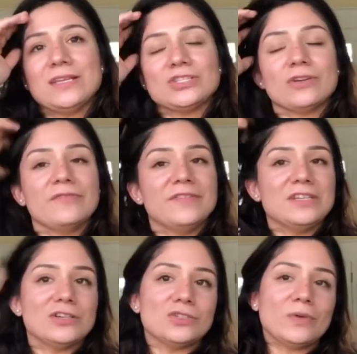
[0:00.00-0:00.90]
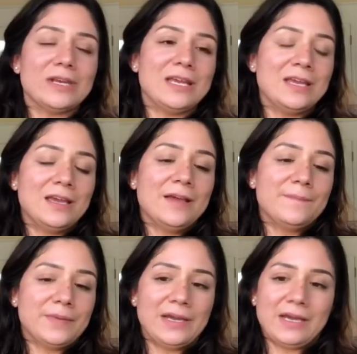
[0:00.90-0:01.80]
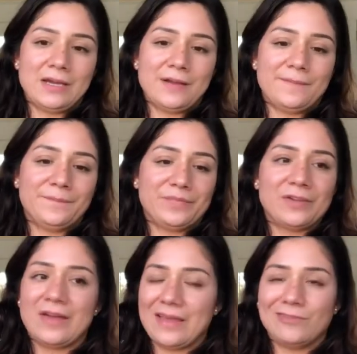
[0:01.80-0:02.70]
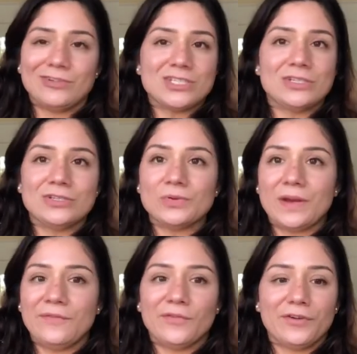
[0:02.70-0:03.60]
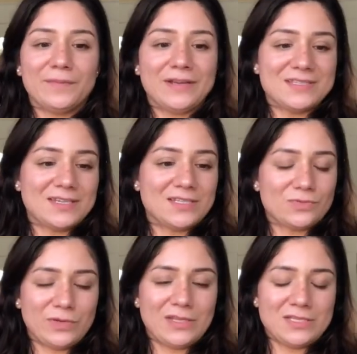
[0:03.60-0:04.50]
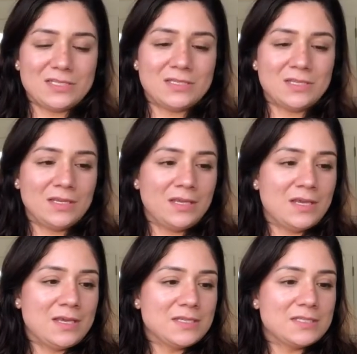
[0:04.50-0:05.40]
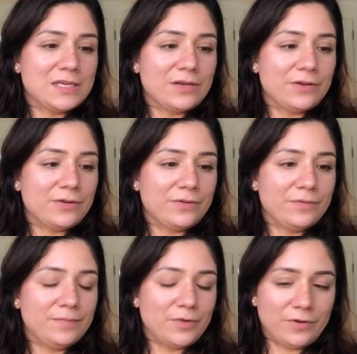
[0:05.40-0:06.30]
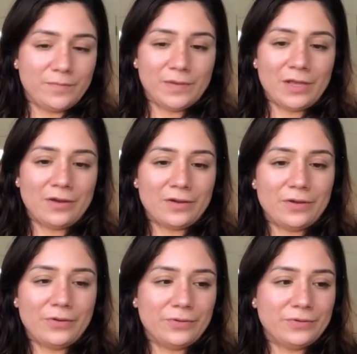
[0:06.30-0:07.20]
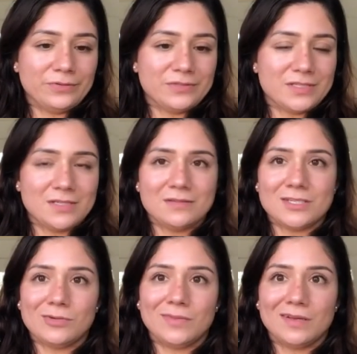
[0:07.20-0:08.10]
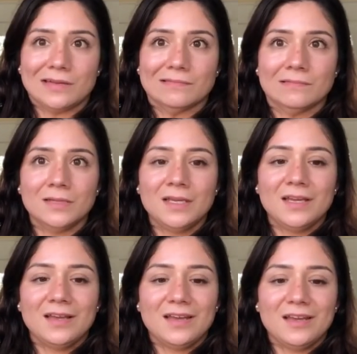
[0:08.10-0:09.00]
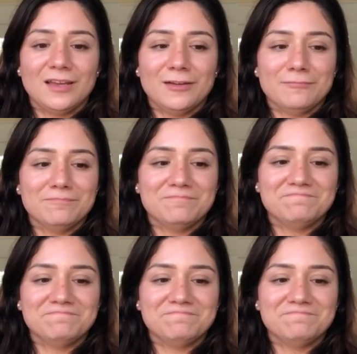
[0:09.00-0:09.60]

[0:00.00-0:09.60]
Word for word: start with 15 or 20. But um, I think we're just gonna do 24 because that's what this cell or block holds. Cell block. Um,